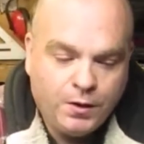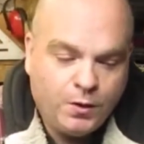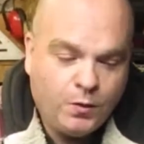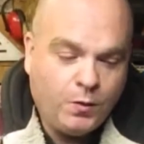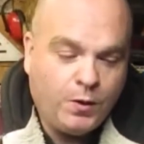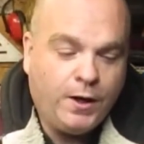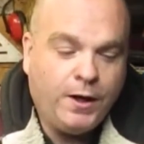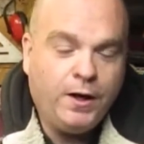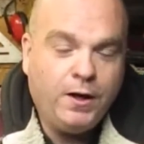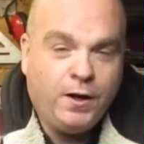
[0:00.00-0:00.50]

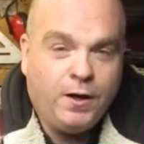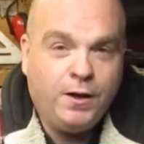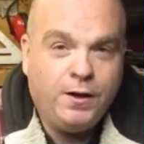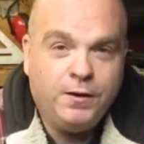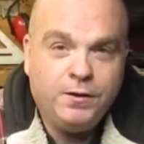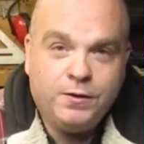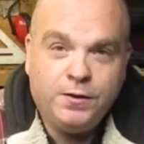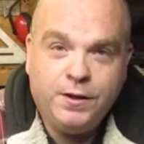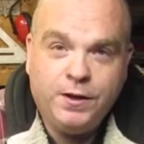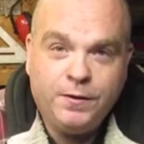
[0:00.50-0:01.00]
Quite
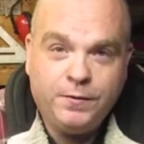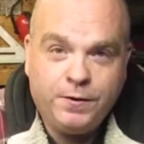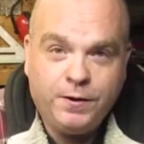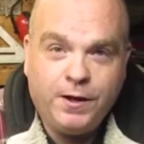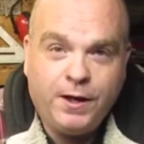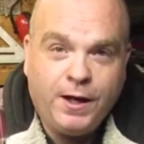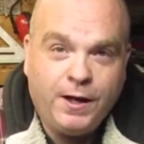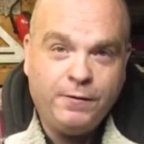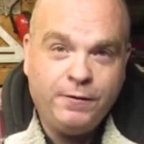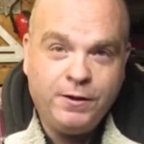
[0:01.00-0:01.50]
honestly, if
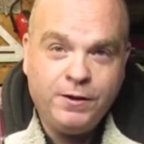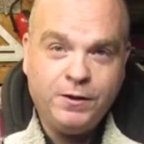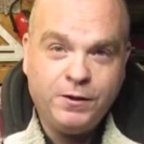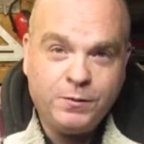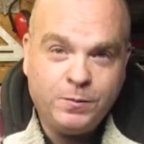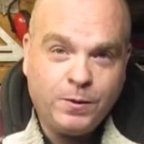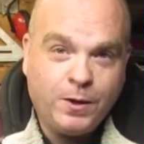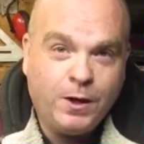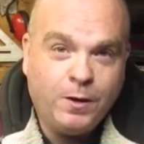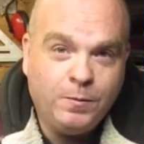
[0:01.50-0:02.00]
you're having
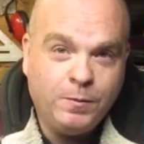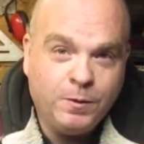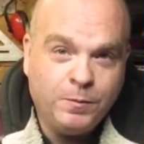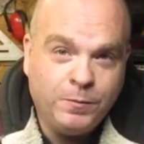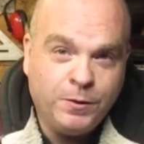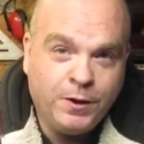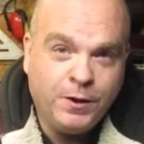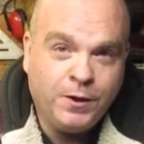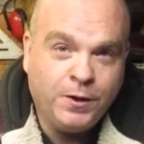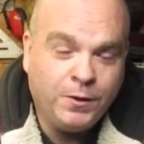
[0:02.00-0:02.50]
this
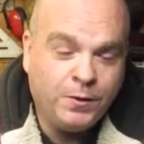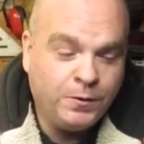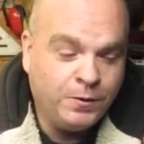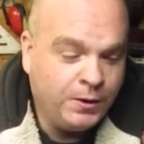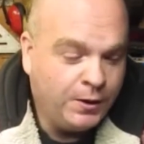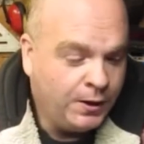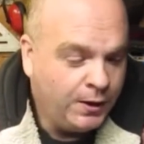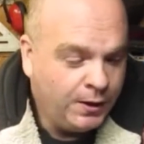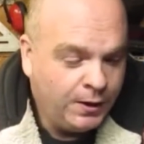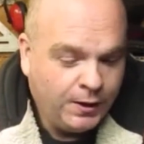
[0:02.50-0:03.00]
problem though,
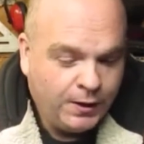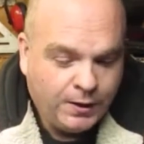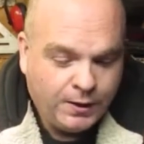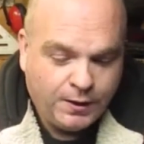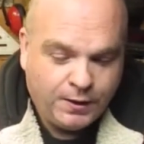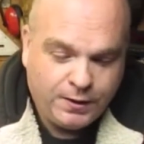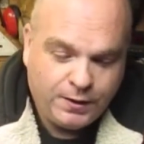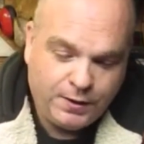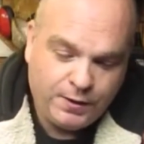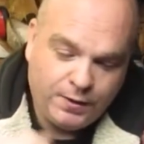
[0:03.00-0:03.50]

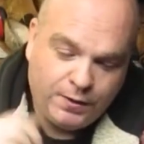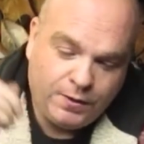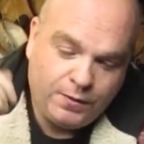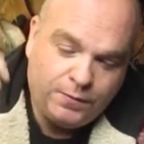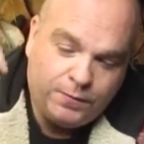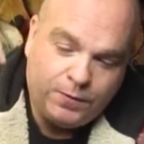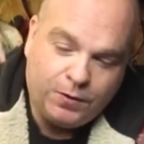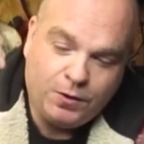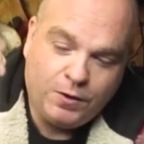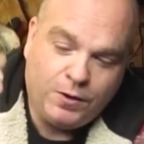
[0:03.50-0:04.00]

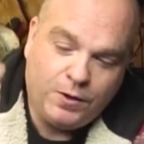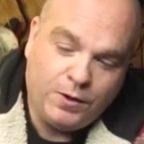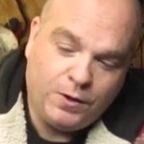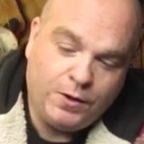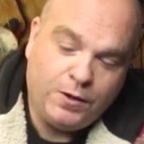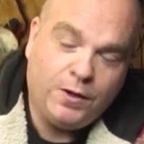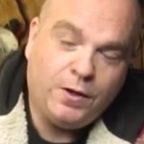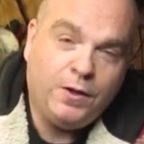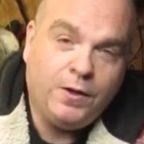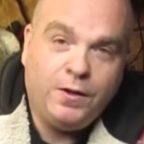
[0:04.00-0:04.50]

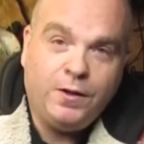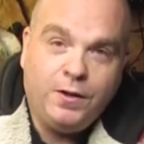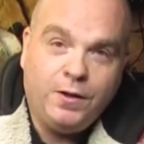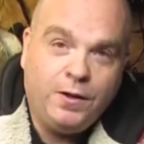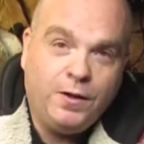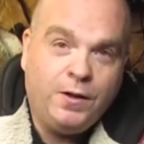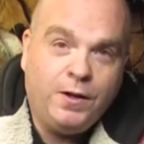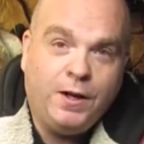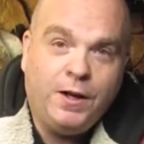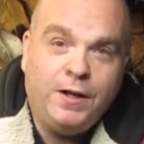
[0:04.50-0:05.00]
for
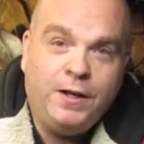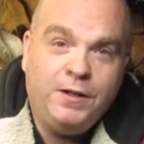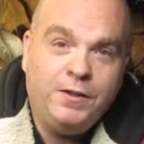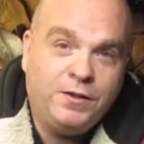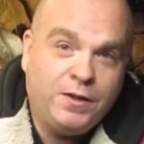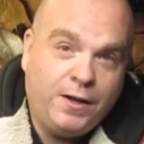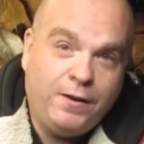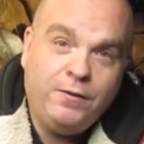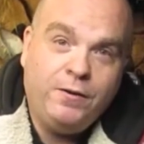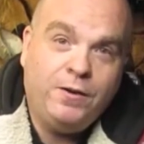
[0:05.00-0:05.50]
a
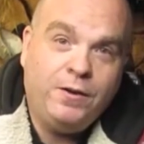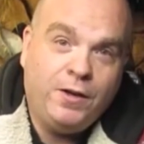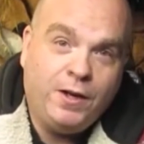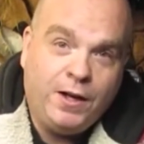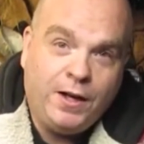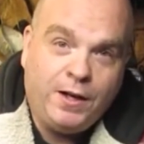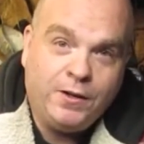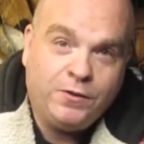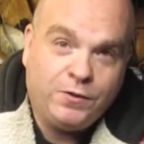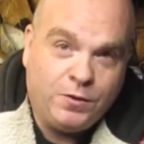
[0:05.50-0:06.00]
97
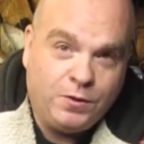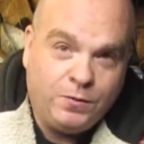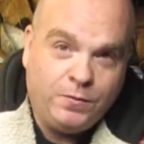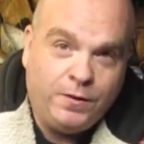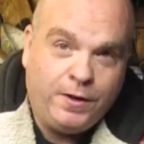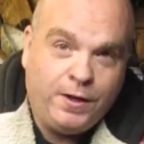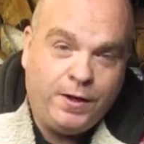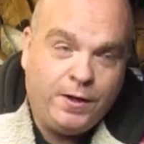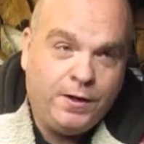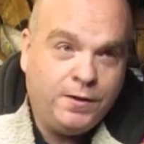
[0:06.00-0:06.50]
Astro
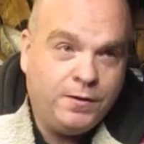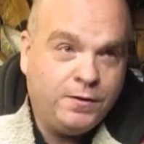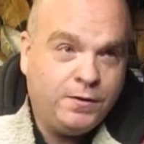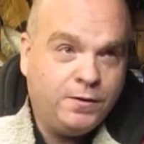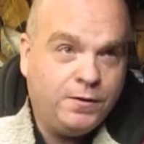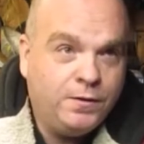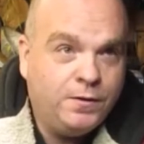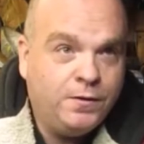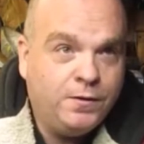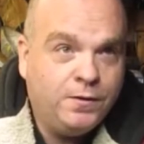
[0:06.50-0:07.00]
van,
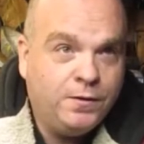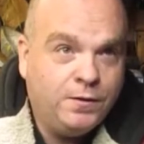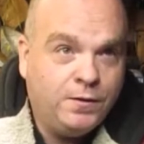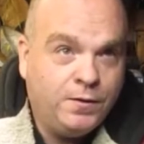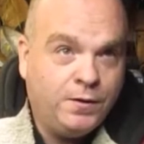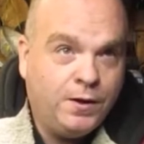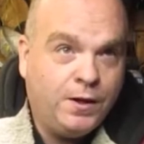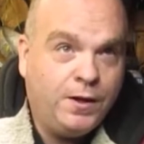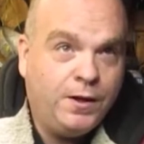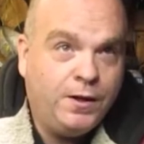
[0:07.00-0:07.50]

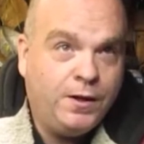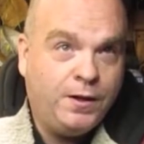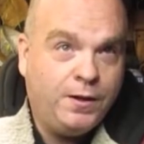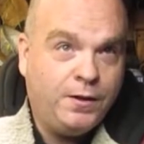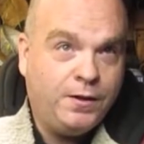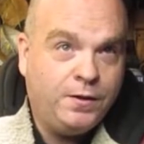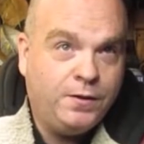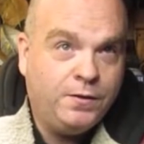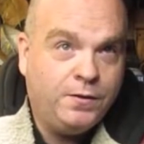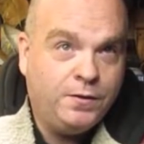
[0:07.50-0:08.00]

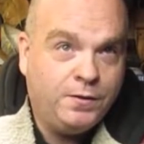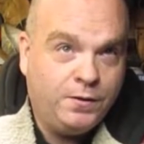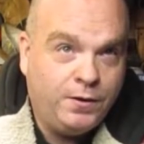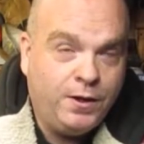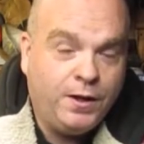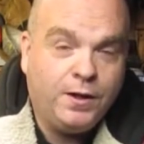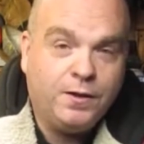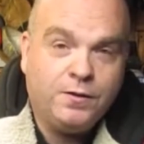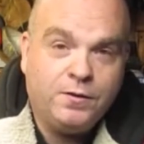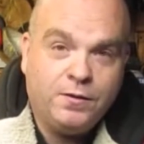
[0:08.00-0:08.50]

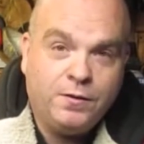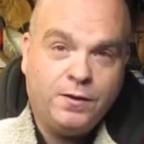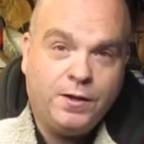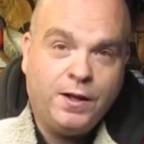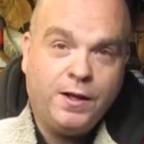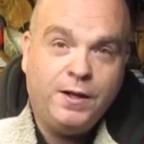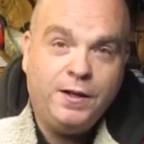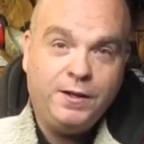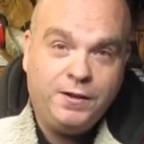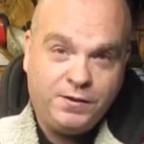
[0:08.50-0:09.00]

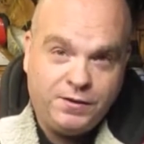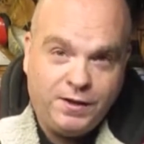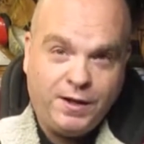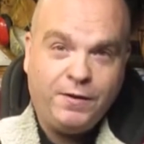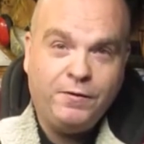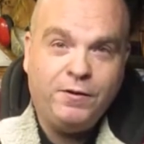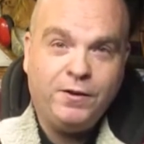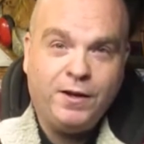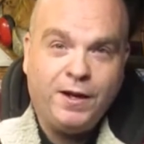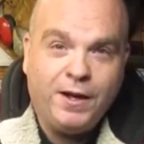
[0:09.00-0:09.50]

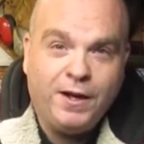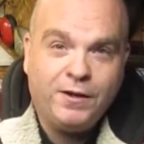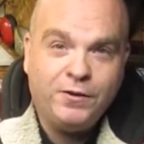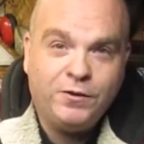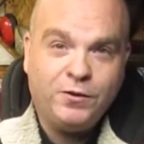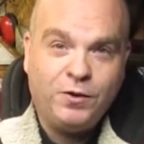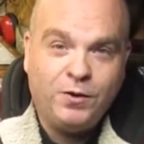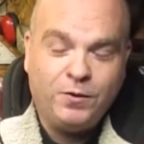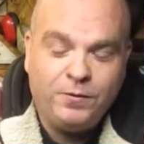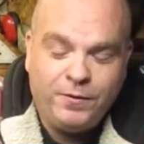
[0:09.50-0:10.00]
97
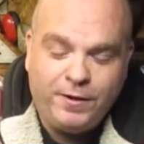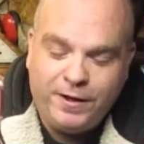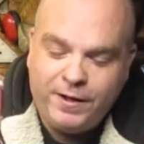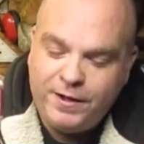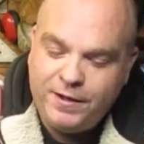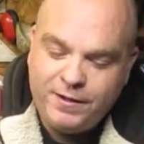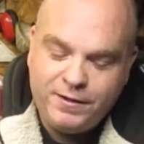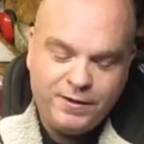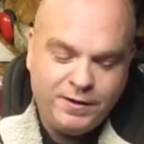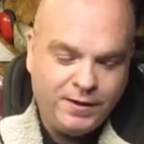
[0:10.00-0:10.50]
Astro
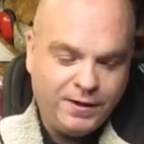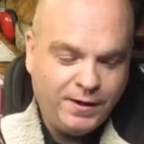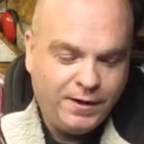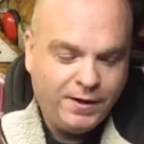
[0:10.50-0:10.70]
van,